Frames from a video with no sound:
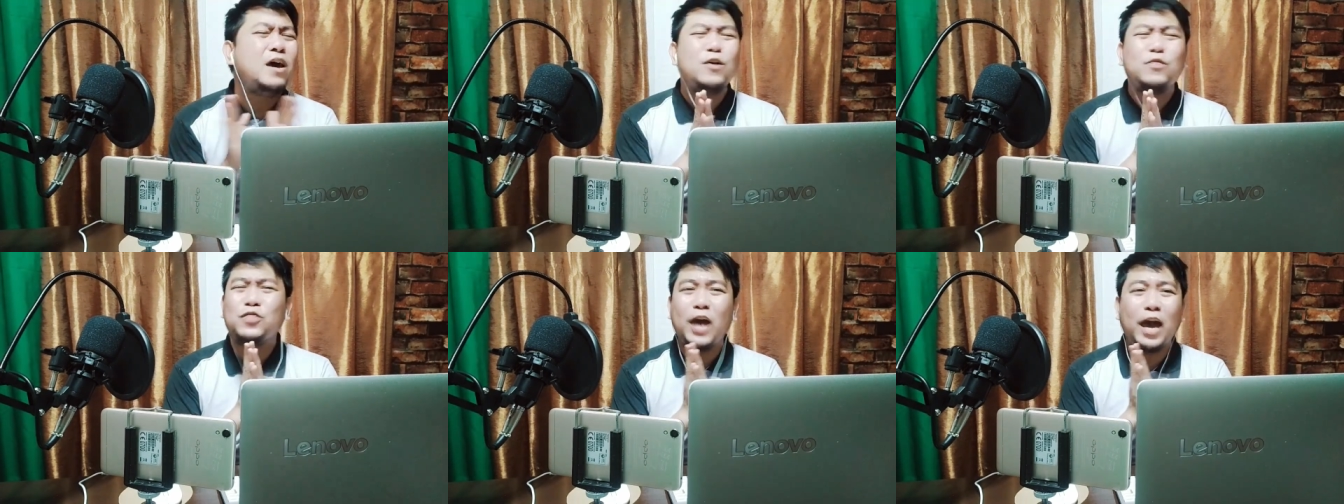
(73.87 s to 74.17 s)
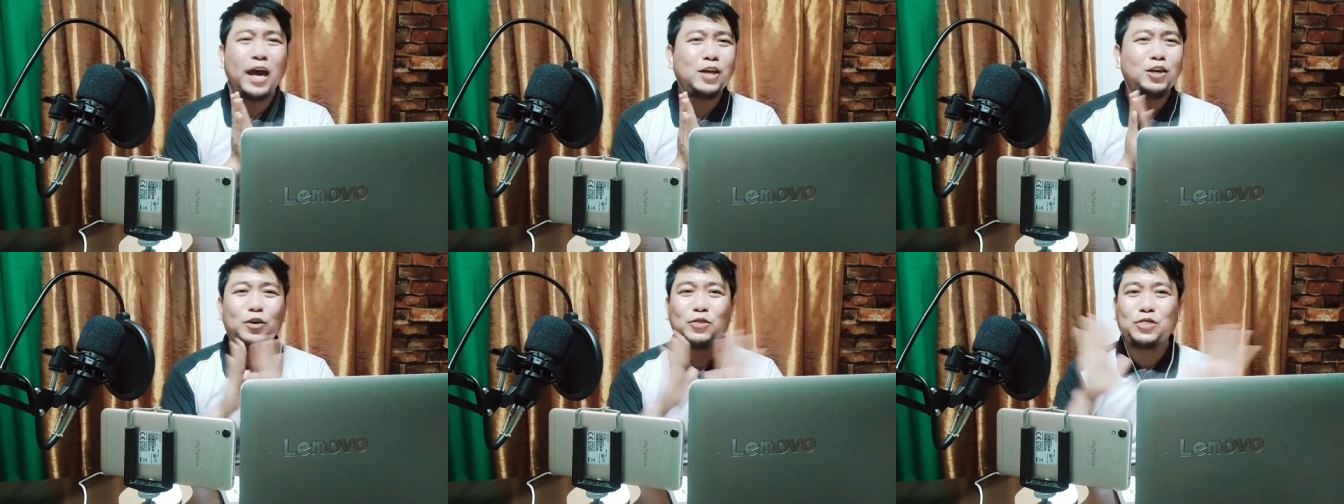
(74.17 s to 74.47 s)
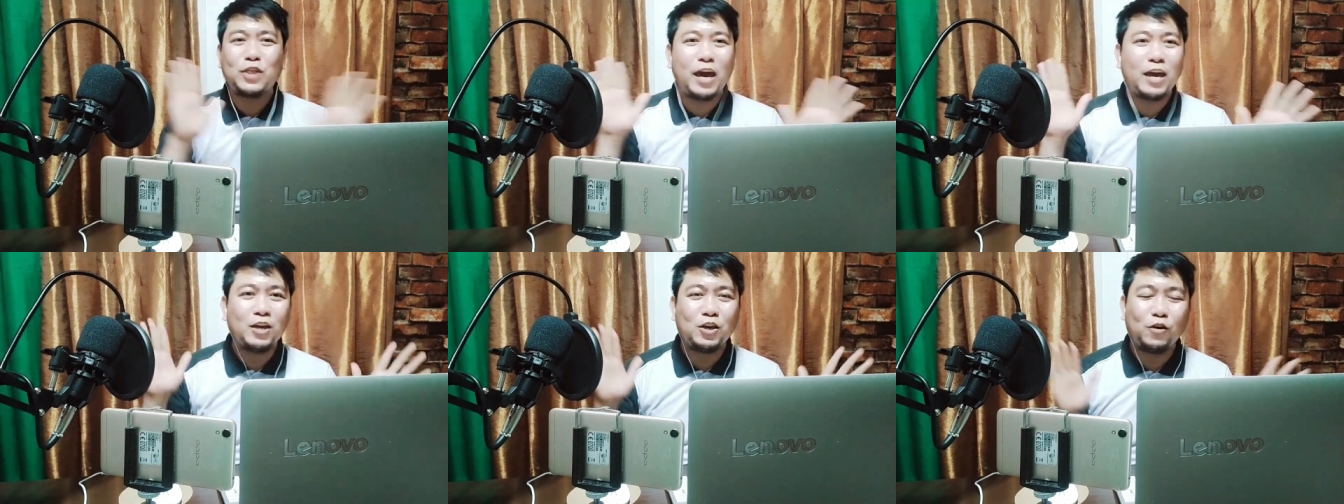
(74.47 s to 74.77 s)
thank
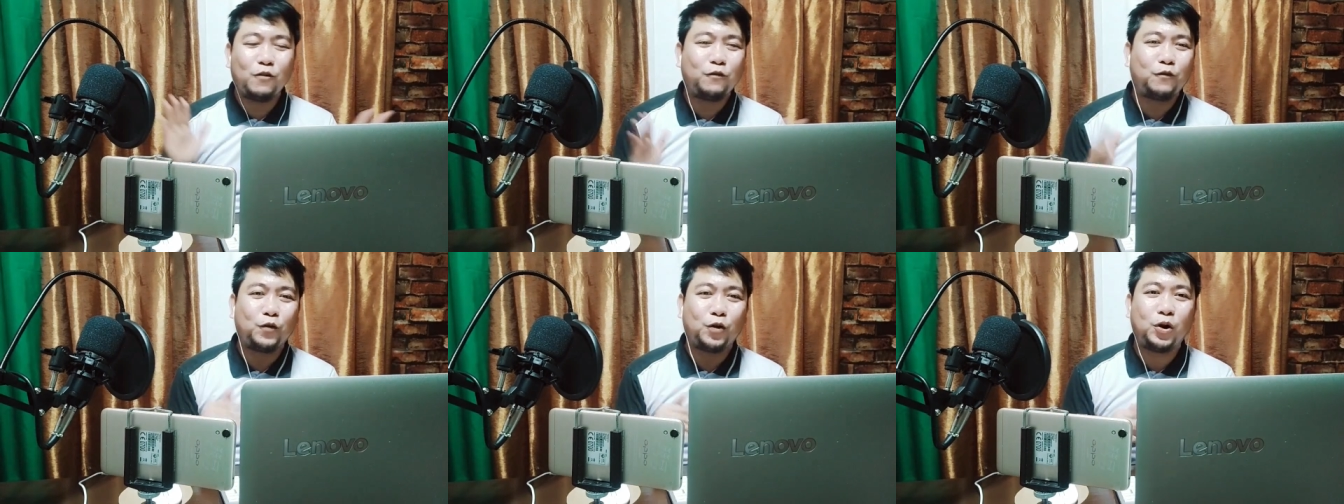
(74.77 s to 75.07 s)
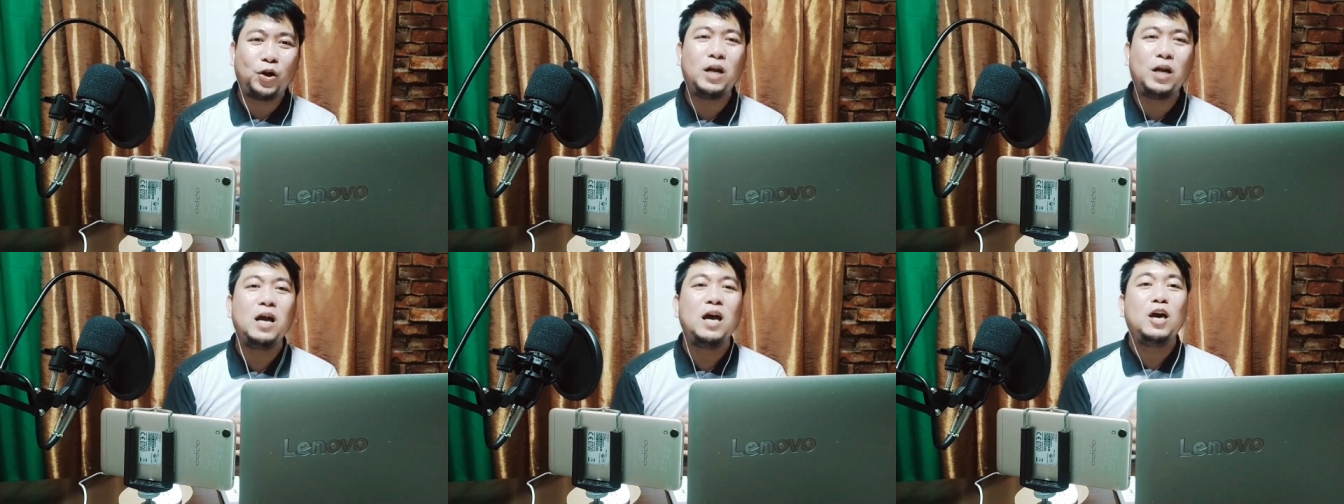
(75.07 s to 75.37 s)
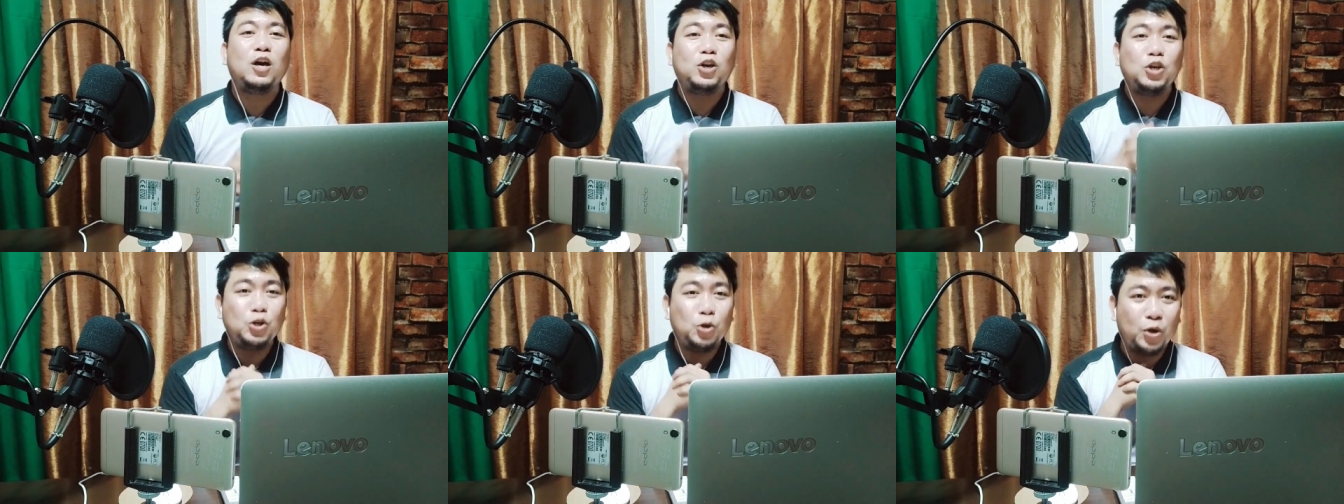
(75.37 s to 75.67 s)
you for
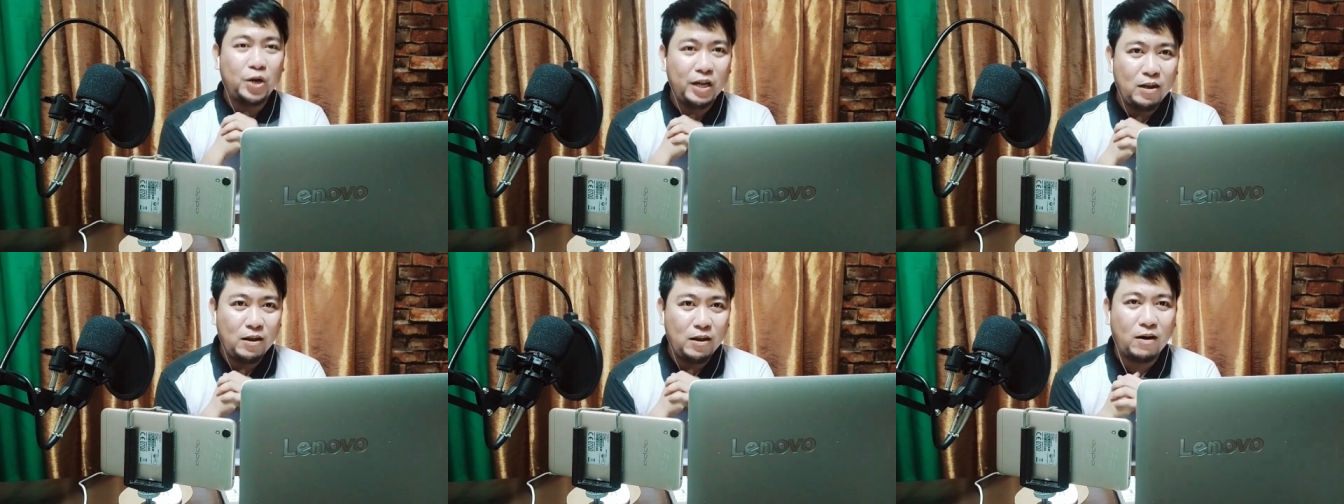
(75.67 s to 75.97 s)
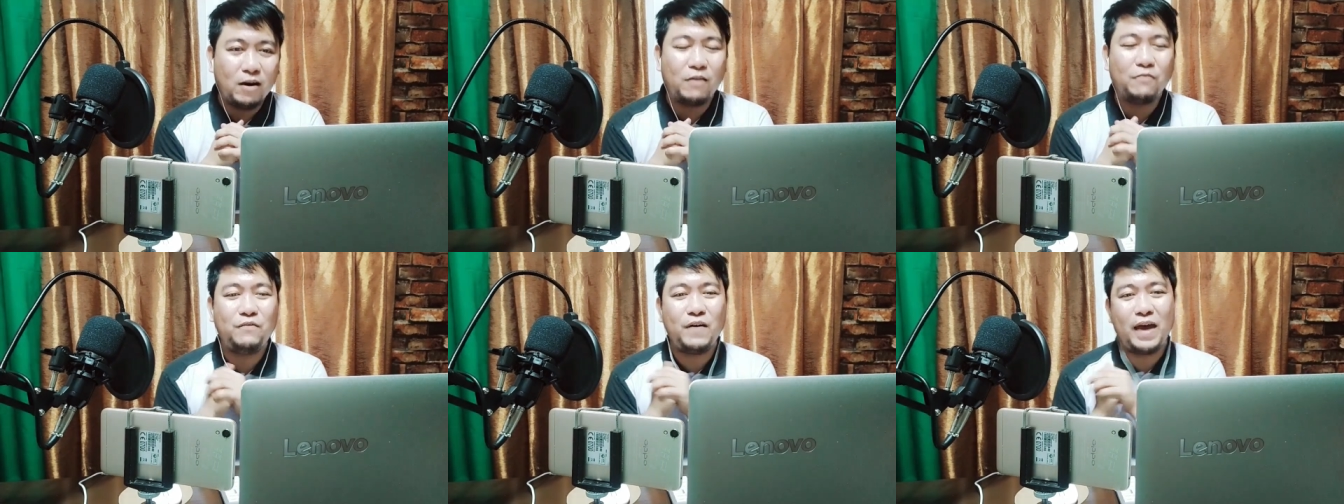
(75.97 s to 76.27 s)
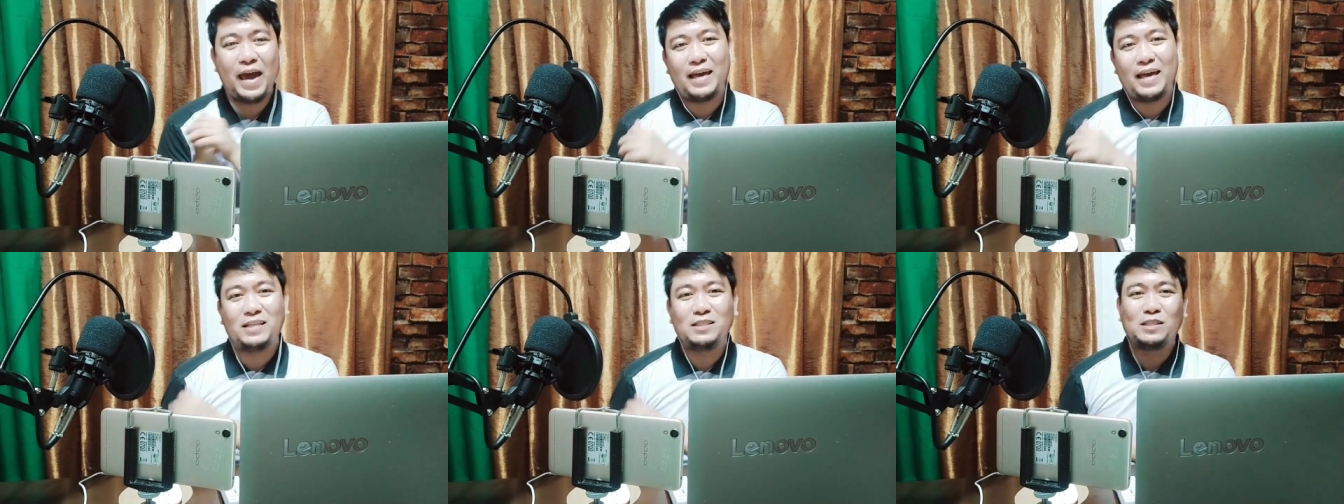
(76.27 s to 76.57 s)
your love
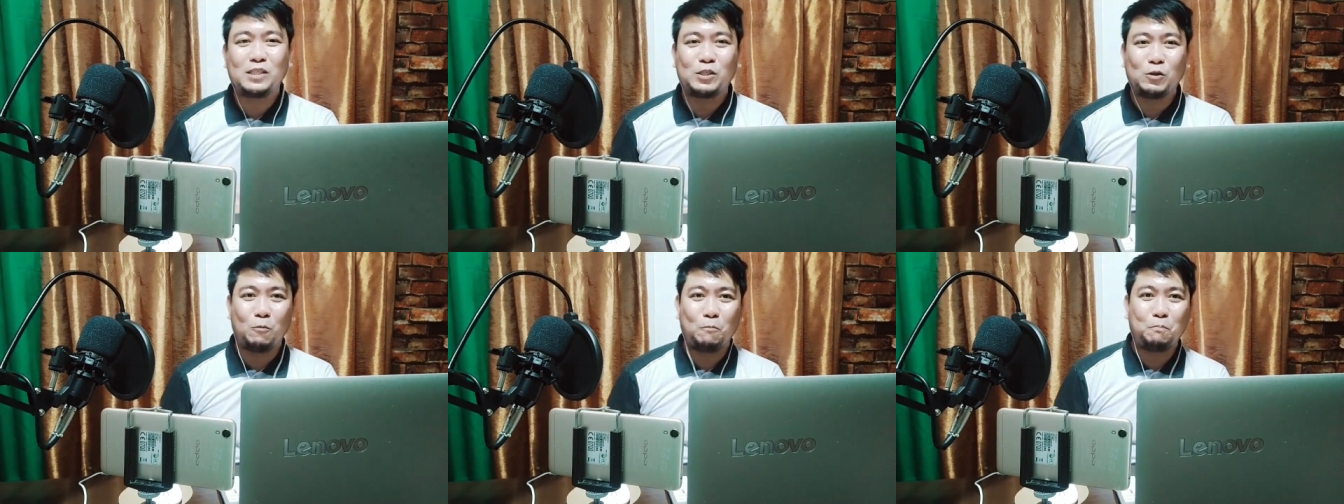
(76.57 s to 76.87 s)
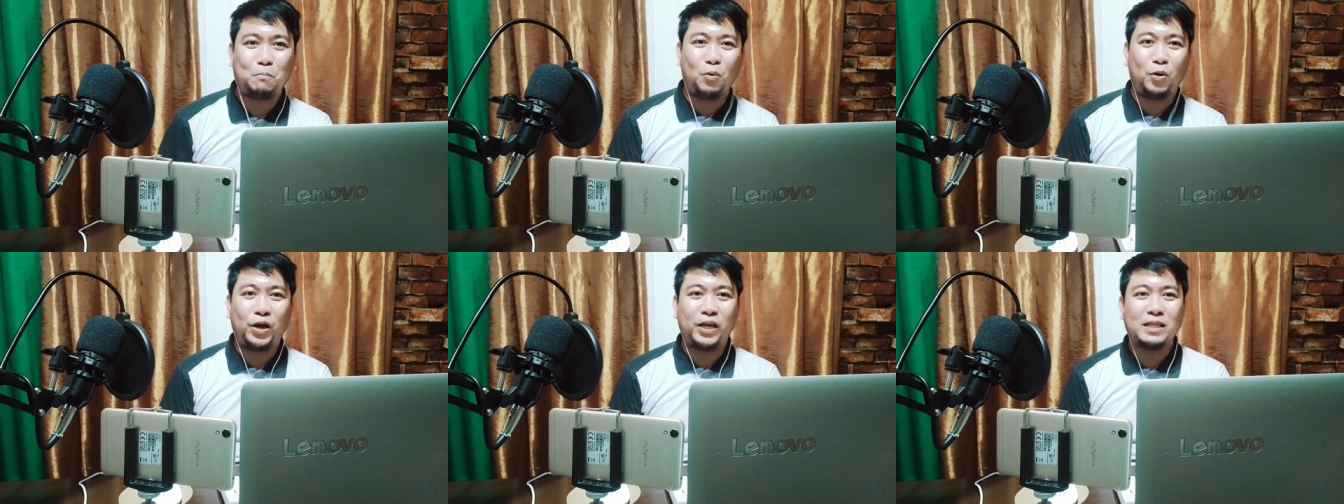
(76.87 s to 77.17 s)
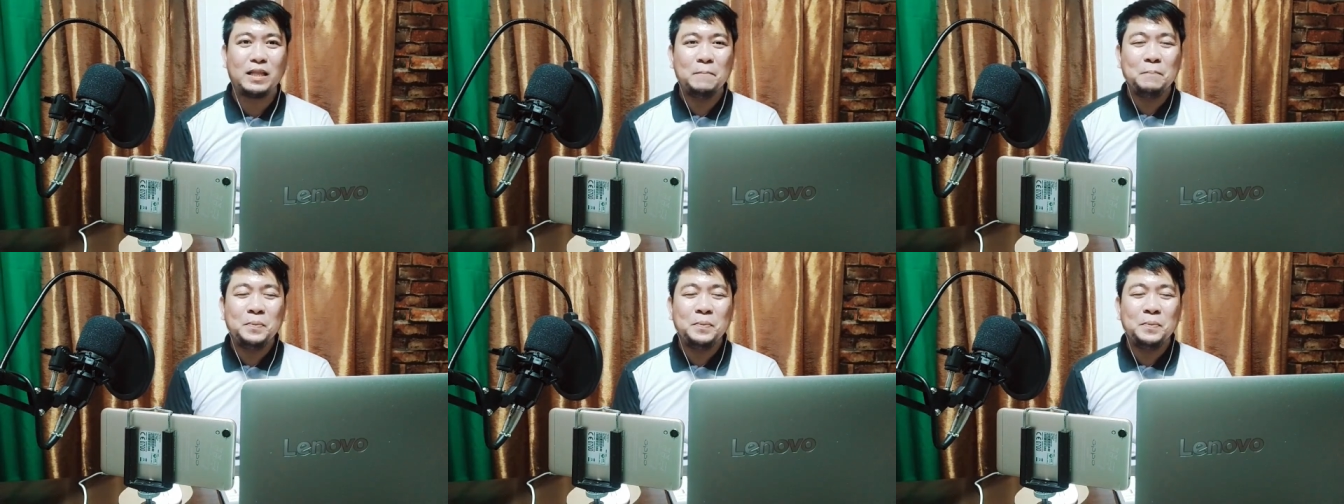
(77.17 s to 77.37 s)
and support.